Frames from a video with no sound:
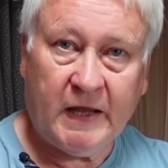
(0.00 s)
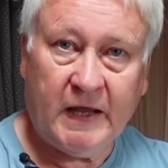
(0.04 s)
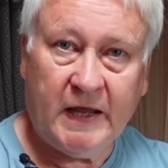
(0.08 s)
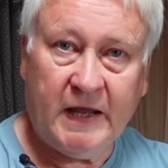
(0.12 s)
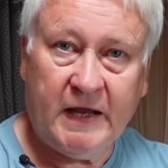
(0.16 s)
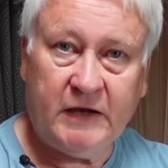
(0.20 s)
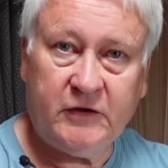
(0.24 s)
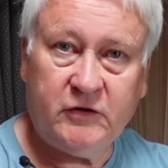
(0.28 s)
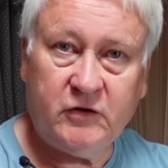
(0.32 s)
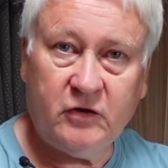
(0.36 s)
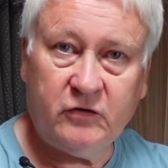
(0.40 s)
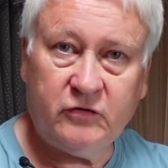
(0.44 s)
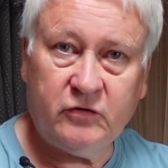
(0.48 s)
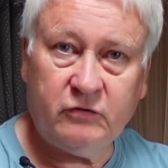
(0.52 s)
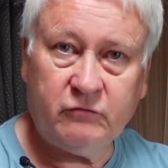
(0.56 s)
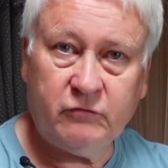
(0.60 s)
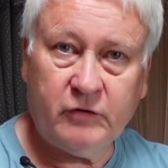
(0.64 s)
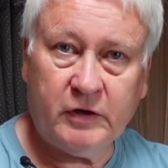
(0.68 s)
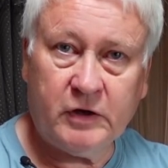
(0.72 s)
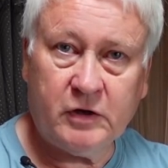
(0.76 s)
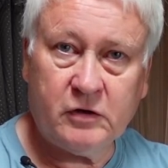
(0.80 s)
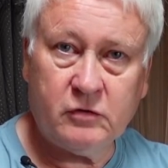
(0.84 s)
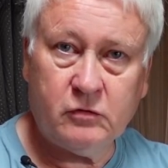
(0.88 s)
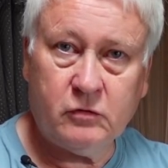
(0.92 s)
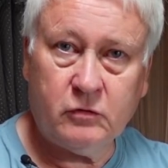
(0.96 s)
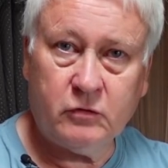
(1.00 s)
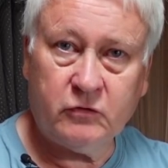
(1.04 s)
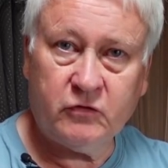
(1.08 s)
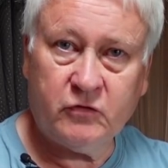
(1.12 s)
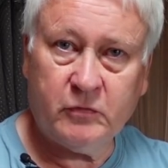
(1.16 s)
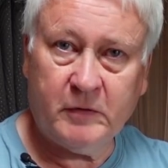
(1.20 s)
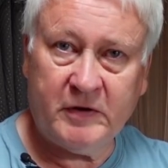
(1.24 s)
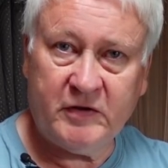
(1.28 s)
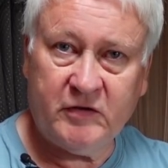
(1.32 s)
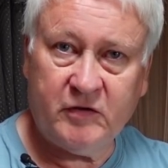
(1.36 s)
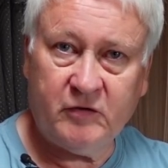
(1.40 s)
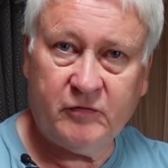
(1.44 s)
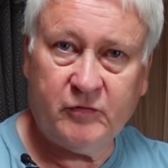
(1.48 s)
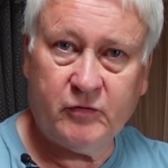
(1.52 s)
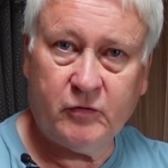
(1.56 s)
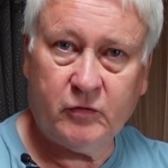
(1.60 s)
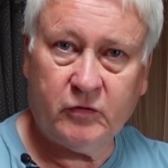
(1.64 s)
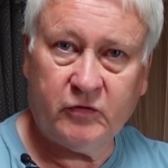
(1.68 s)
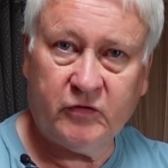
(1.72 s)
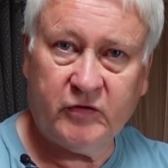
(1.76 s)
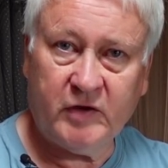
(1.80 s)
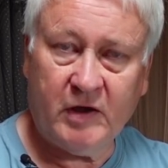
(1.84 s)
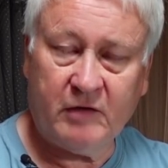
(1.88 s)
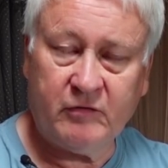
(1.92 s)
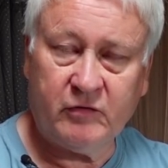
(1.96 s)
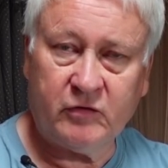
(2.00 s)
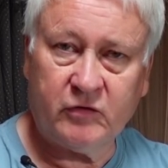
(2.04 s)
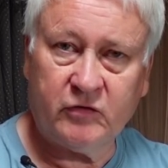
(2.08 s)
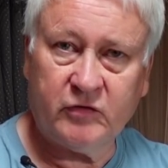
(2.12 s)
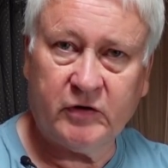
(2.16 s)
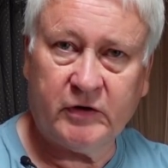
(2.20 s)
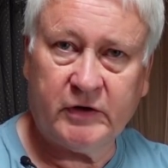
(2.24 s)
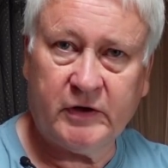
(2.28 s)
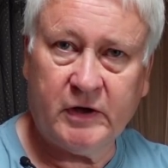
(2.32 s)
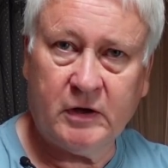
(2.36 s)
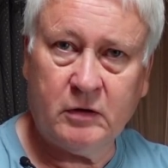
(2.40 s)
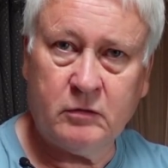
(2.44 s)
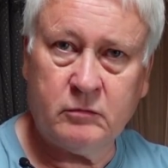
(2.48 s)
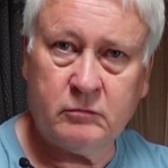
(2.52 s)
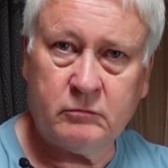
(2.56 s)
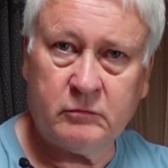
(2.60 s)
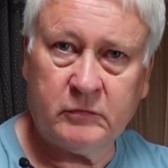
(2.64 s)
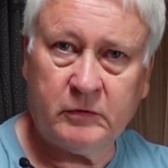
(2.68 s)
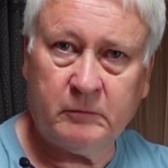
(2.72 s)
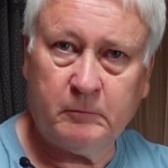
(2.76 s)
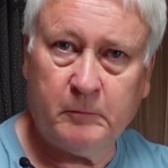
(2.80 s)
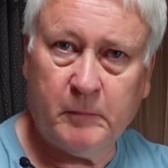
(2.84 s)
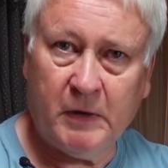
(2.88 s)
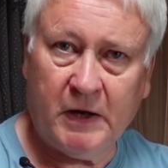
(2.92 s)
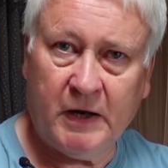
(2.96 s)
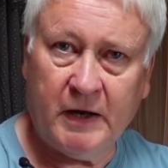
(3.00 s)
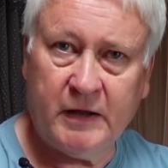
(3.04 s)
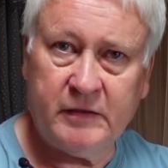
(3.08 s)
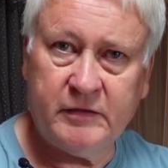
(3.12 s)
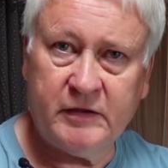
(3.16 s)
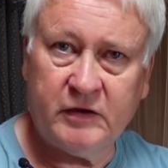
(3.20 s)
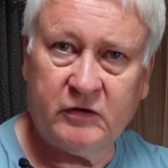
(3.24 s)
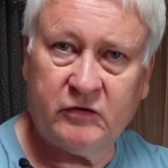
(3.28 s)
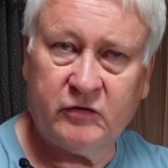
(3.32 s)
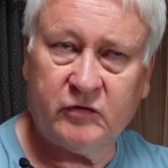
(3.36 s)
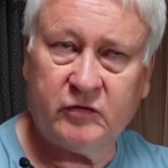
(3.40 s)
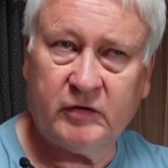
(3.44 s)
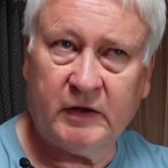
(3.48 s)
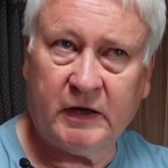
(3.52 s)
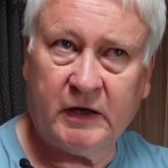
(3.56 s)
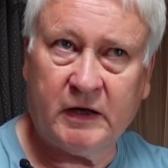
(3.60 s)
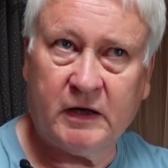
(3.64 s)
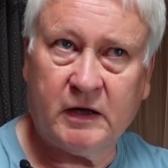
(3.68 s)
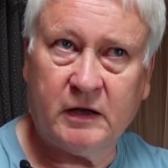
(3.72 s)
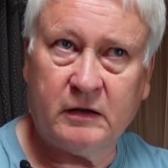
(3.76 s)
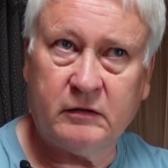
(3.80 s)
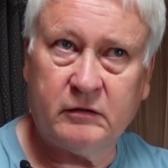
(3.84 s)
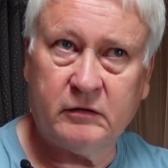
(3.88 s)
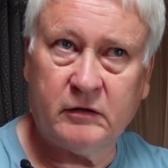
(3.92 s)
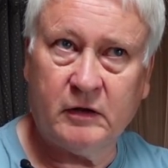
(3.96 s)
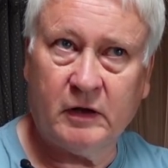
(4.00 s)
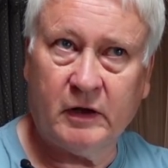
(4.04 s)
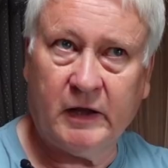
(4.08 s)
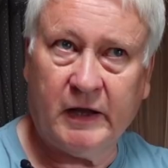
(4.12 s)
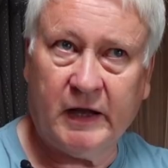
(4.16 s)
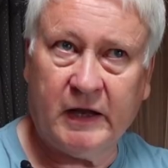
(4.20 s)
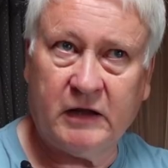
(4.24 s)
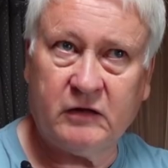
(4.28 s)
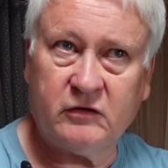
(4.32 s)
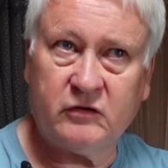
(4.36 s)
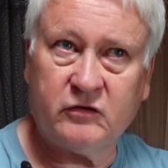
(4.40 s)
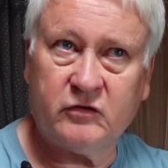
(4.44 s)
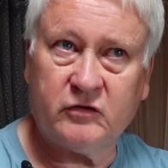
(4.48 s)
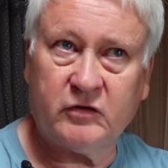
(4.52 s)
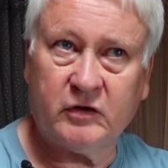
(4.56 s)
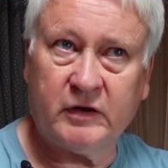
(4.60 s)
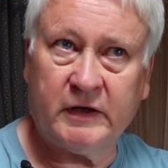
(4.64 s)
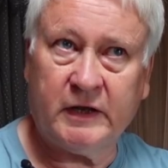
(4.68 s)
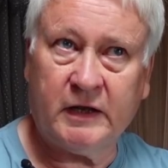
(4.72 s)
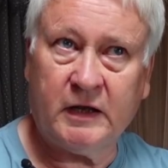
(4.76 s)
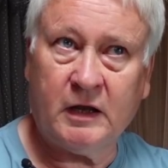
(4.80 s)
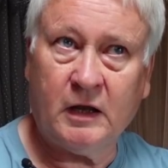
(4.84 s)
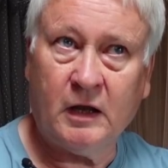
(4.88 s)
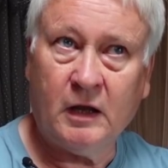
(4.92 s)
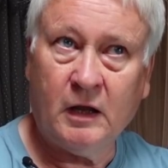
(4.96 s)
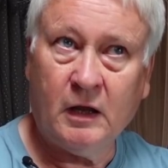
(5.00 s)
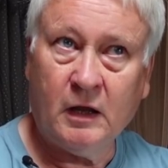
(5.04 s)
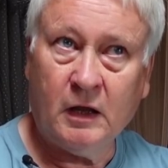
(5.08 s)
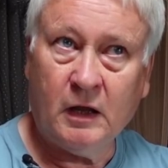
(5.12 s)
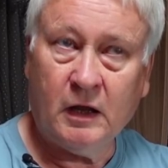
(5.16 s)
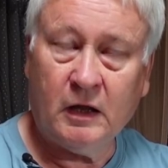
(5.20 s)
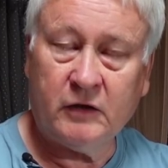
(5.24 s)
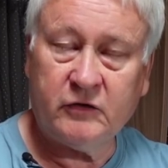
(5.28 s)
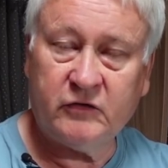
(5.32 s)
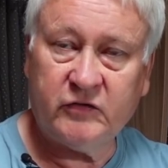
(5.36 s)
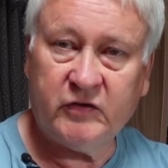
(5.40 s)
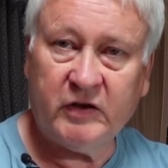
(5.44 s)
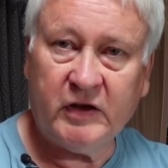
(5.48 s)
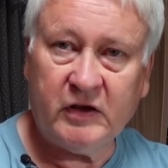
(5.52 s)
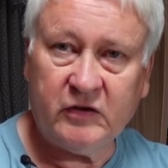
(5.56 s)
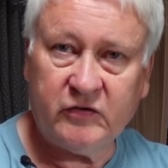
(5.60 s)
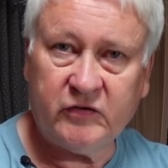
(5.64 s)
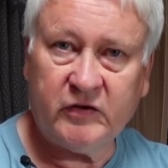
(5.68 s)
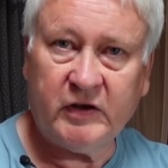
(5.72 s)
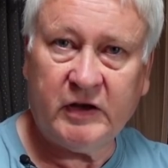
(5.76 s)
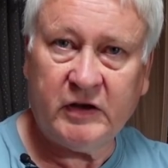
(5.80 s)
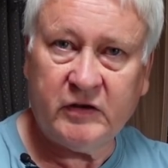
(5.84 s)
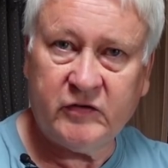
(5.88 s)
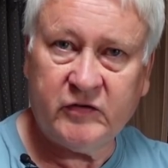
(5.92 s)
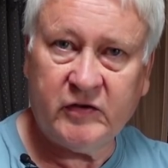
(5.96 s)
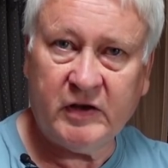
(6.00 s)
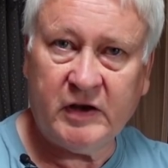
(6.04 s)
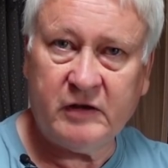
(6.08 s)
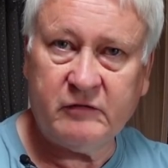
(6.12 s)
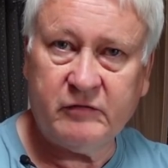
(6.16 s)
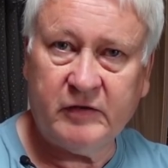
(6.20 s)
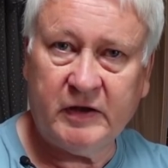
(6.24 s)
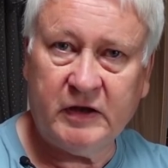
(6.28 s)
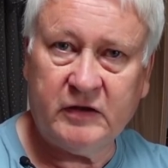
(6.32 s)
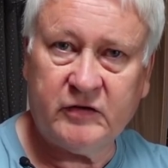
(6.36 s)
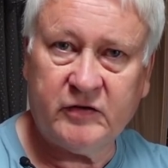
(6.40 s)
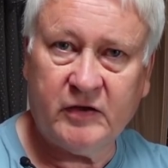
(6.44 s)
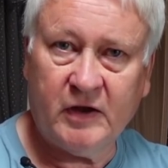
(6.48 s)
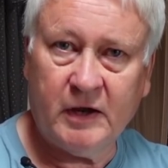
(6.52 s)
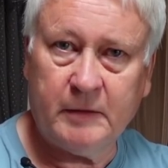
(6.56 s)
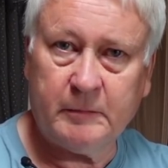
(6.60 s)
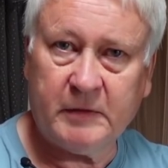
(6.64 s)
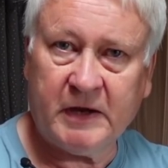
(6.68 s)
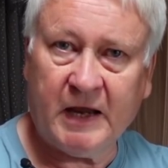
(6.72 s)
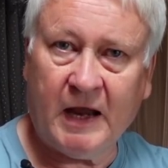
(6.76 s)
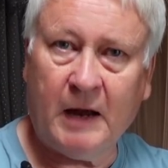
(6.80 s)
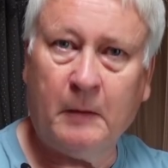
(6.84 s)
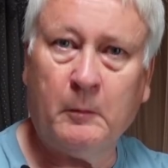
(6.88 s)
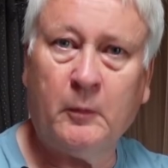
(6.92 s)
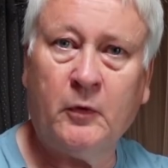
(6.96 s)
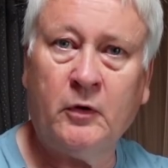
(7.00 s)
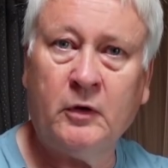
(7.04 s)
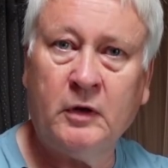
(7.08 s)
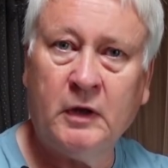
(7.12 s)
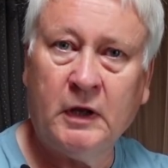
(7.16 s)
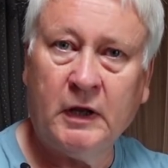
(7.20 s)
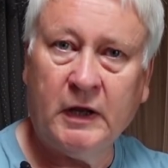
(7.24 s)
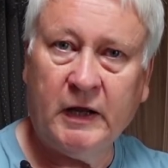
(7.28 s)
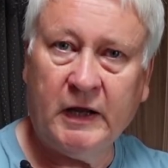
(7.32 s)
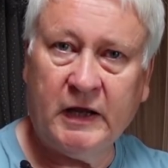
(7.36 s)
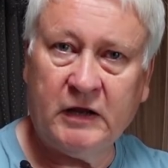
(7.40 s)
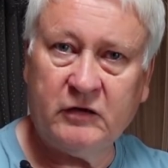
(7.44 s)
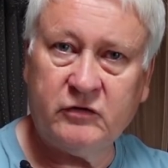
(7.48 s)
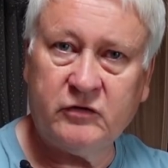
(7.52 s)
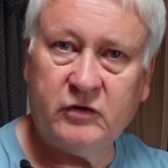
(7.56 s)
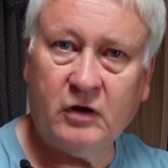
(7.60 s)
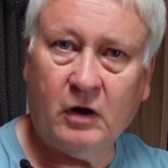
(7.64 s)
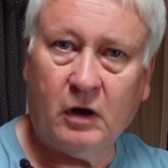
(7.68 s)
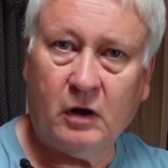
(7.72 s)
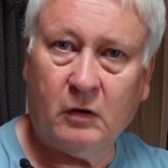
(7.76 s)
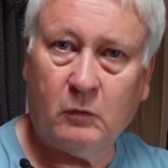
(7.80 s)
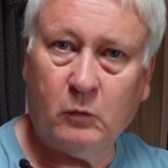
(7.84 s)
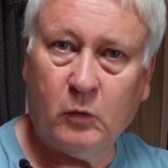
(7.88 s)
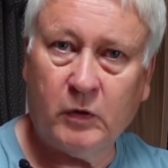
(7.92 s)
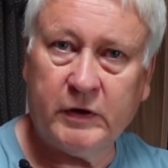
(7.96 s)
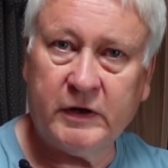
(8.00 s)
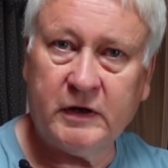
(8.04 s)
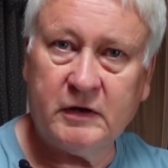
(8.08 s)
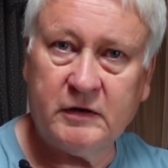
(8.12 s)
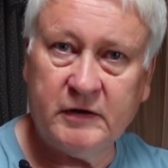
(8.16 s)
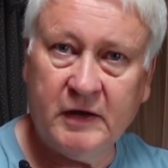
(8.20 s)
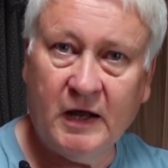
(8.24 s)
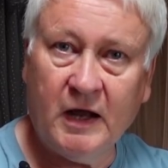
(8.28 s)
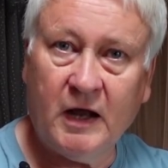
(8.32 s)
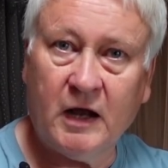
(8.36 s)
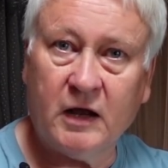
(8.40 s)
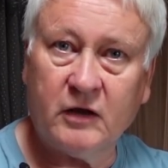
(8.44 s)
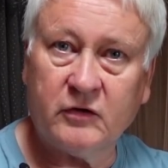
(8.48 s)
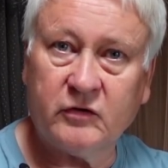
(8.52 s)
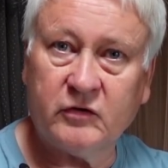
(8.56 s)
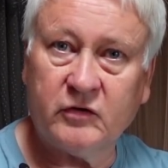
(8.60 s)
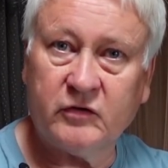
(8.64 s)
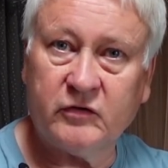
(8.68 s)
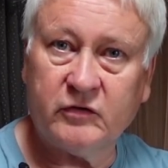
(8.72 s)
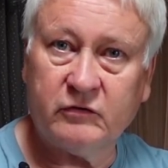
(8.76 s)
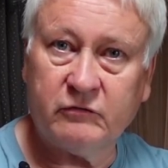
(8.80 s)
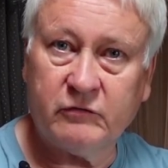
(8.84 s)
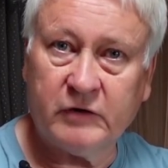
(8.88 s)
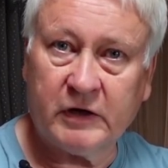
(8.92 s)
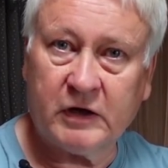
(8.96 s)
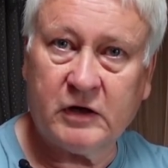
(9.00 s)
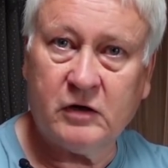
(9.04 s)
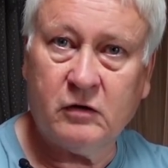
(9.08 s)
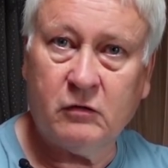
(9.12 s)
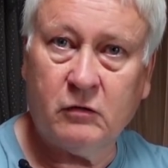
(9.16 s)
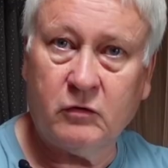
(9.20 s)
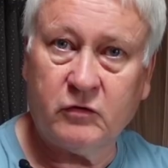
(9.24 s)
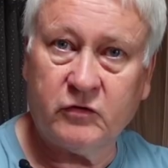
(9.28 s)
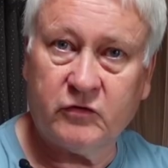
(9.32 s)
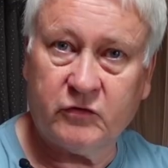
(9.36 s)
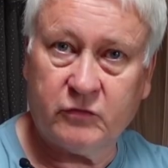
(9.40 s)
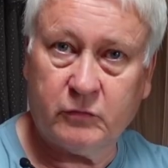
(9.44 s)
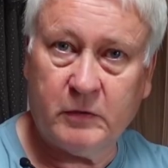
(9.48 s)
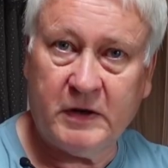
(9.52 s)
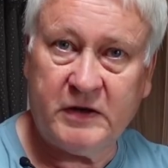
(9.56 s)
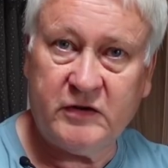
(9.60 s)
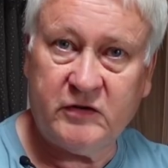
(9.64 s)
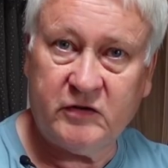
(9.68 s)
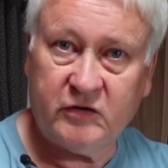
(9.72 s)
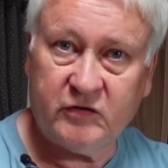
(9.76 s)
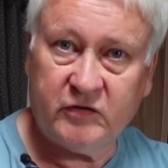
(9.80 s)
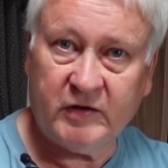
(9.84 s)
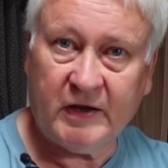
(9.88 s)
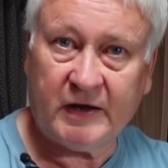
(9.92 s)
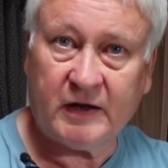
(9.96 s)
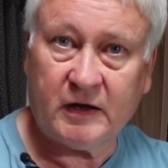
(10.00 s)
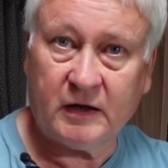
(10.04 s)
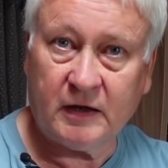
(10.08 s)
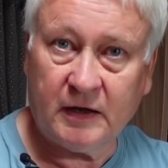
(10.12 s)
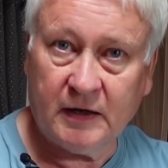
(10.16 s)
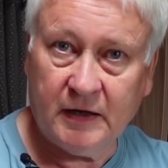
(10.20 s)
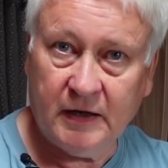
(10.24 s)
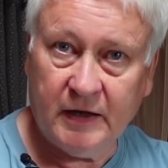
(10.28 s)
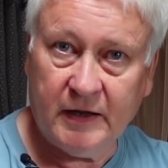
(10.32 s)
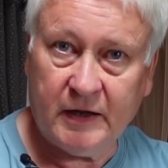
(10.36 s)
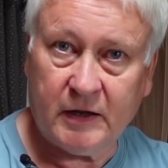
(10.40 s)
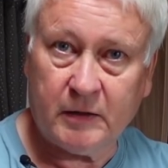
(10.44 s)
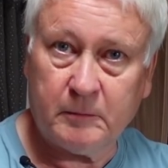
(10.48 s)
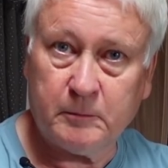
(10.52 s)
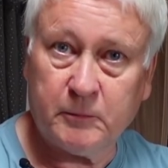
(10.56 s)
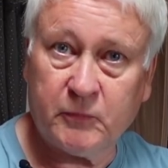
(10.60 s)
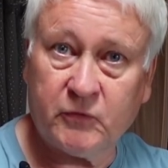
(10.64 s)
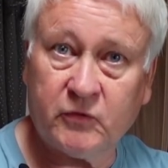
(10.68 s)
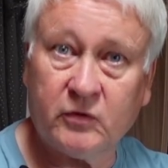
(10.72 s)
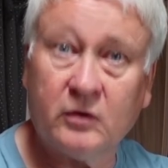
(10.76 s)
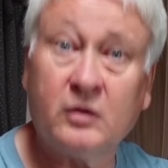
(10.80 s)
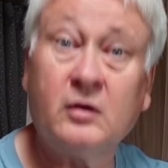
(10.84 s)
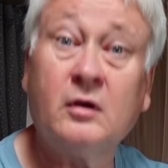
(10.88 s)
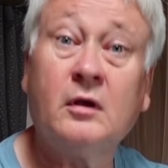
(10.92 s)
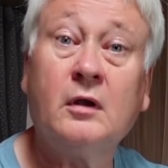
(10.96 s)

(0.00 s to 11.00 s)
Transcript: It doesn't record 24/7, so don't buy this thinking that it's a CCTV type camera. It's not. What it does is it records 20-second clips